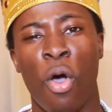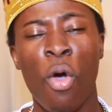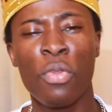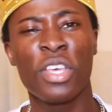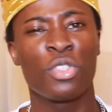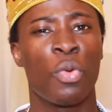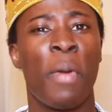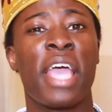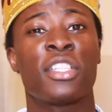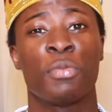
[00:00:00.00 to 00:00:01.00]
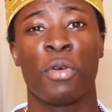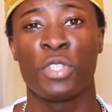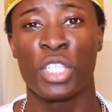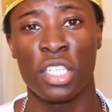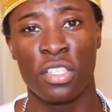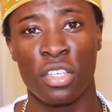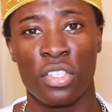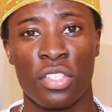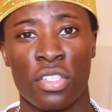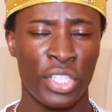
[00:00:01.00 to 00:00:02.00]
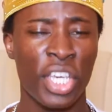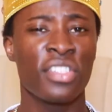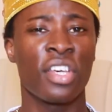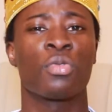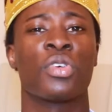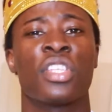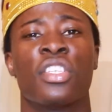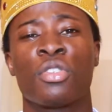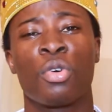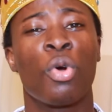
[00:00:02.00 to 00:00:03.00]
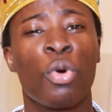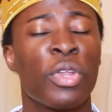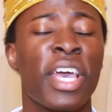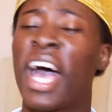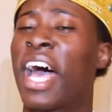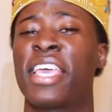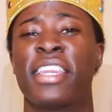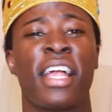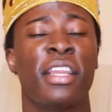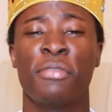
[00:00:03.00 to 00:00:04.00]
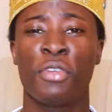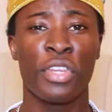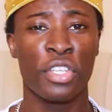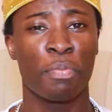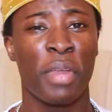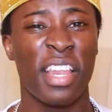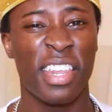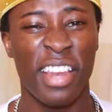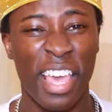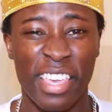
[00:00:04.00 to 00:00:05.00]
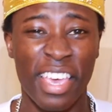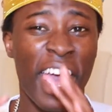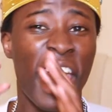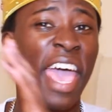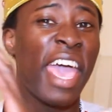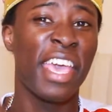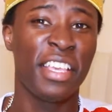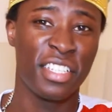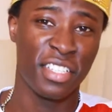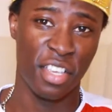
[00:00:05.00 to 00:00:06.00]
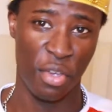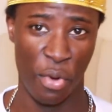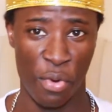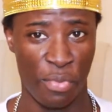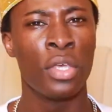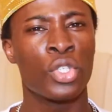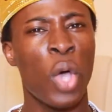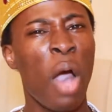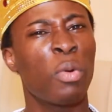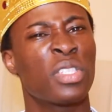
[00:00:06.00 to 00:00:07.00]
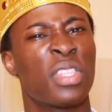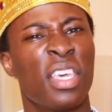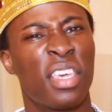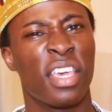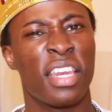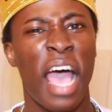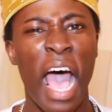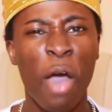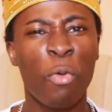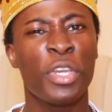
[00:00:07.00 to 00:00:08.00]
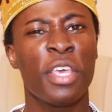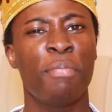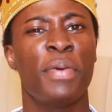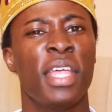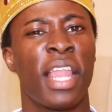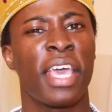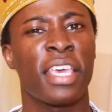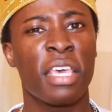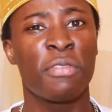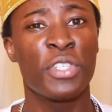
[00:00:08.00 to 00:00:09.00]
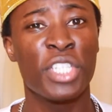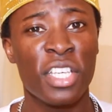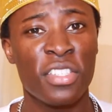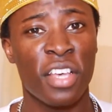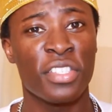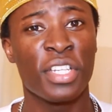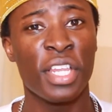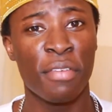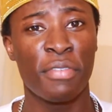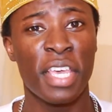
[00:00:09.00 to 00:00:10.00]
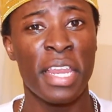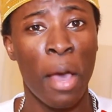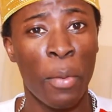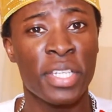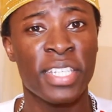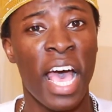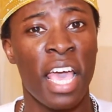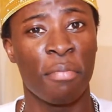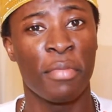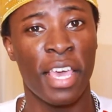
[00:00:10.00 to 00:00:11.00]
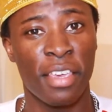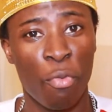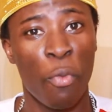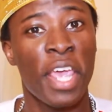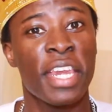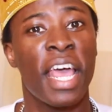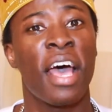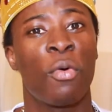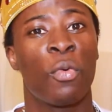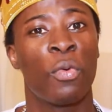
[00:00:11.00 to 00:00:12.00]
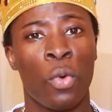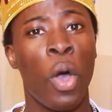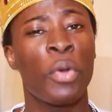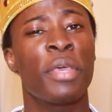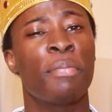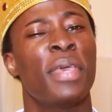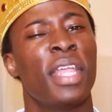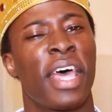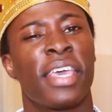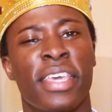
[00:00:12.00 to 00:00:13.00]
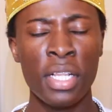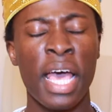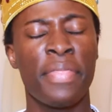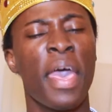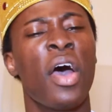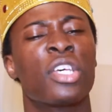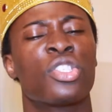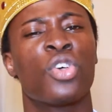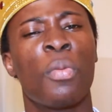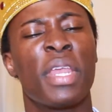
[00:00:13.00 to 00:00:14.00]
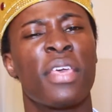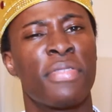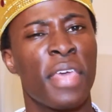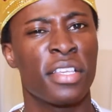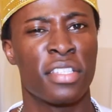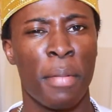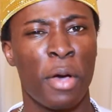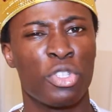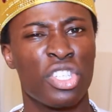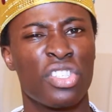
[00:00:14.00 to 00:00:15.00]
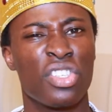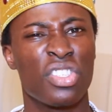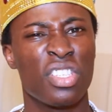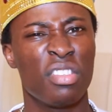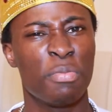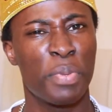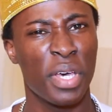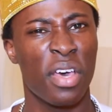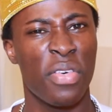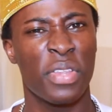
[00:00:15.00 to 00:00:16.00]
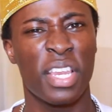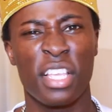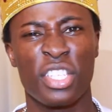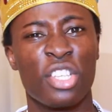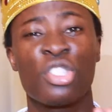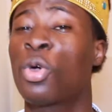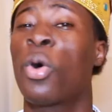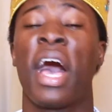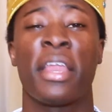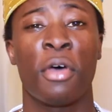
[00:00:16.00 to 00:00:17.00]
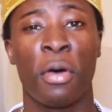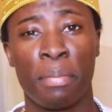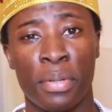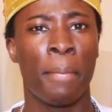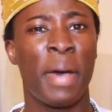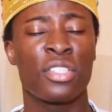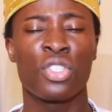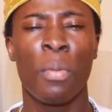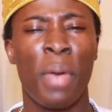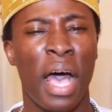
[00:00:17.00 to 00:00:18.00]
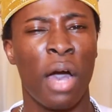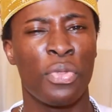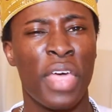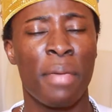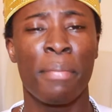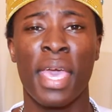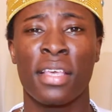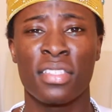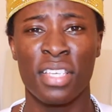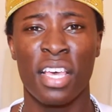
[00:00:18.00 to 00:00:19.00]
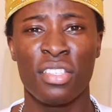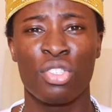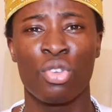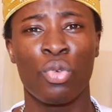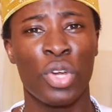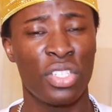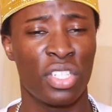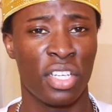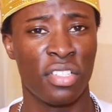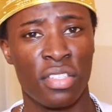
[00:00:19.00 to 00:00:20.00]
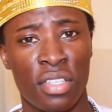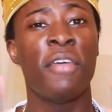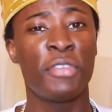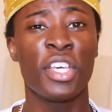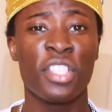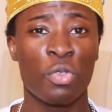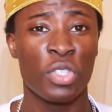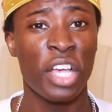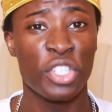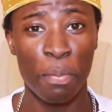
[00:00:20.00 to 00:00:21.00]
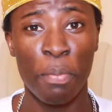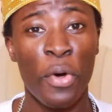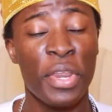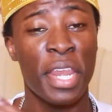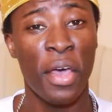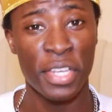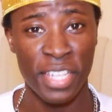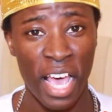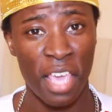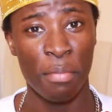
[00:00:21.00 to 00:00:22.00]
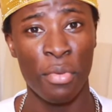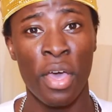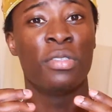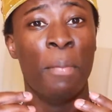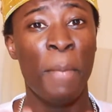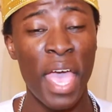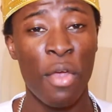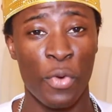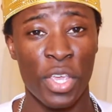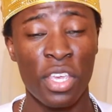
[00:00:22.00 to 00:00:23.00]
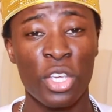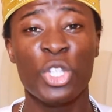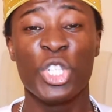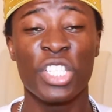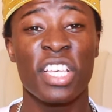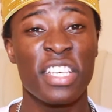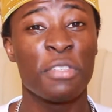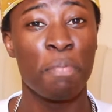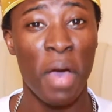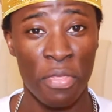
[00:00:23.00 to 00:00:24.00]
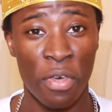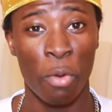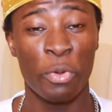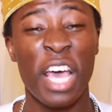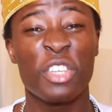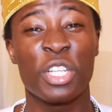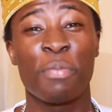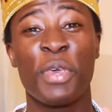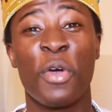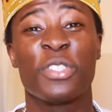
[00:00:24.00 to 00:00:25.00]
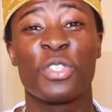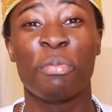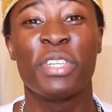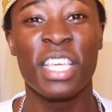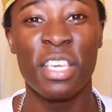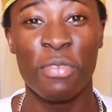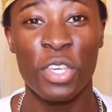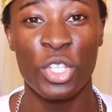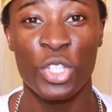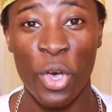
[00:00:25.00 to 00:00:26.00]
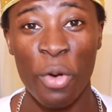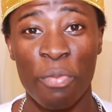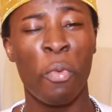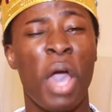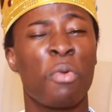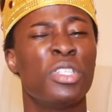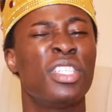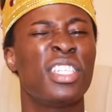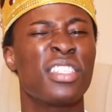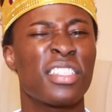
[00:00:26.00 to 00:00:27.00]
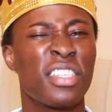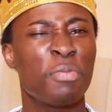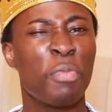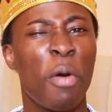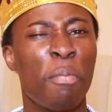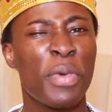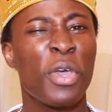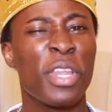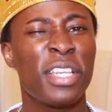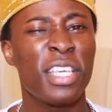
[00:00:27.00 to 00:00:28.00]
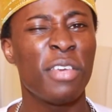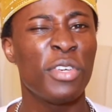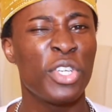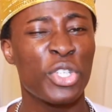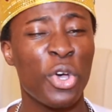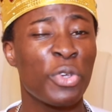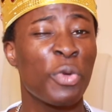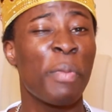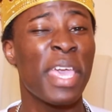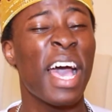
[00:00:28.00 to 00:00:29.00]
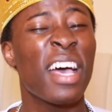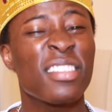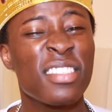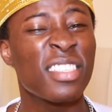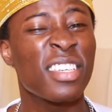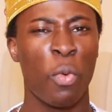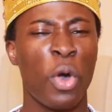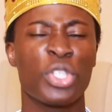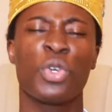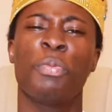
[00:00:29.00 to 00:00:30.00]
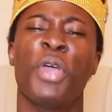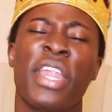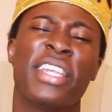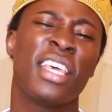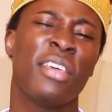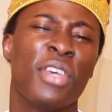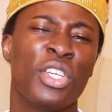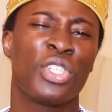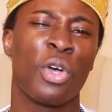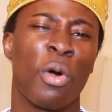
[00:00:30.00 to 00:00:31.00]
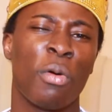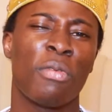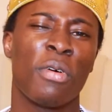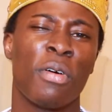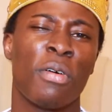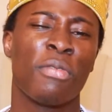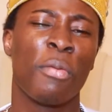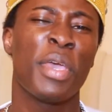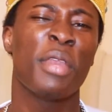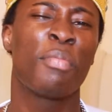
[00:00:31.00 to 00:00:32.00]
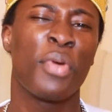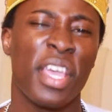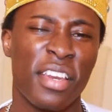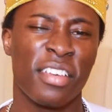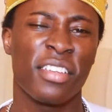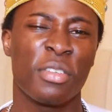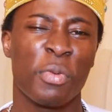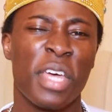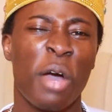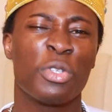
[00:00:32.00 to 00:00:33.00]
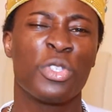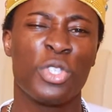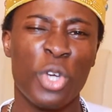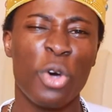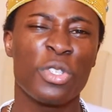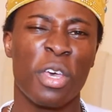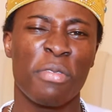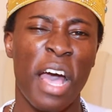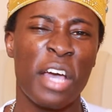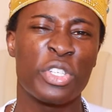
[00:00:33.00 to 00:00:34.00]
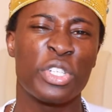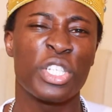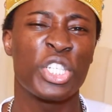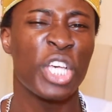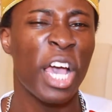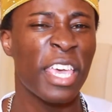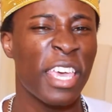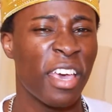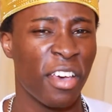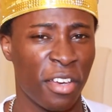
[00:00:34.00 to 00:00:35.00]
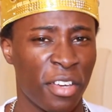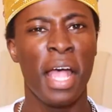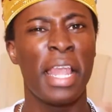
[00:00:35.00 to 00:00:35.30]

All this reminds me of Jesus. Jesus was this cool guy that lived on this planet like ages ago. So I was thinking, how would it be like if Jesus lived in our time, like right now? What would it be like? Like there are so many things about Jesus' birth that just don't add up but somehow they make sense to Christians. If Jesus was actually born in our time, Mary, Jesus' mother, would actually be on some TV show. Why would Jesus' mom be on a TV show, you may ask? Well, she would be on a TV show for being pregnant without Joseph actually shagging her.